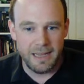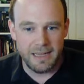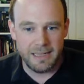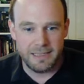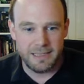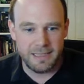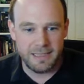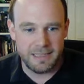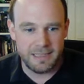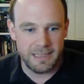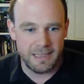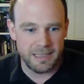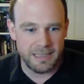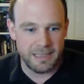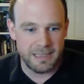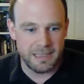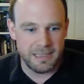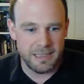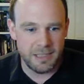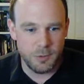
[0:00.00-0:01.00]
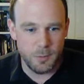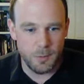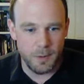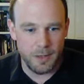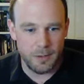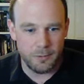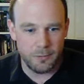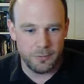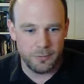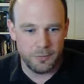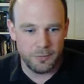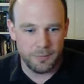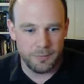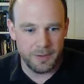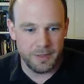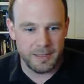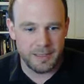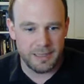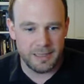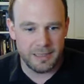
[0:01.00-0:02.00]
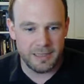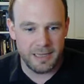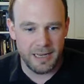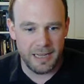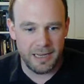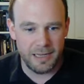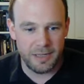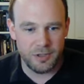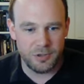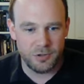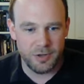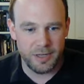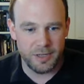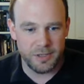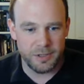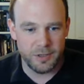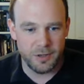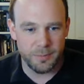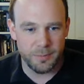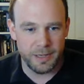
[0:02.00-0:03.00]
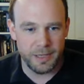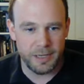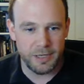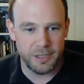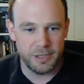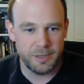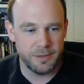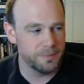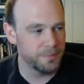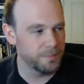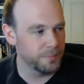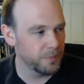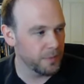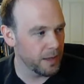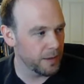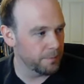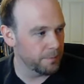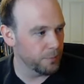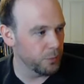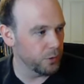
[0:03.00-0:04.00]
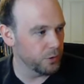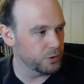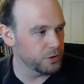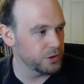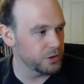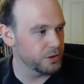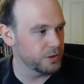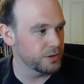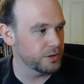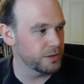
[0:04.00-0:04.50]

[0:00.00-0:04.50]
D6 and D12, it's a slightly strange combination, but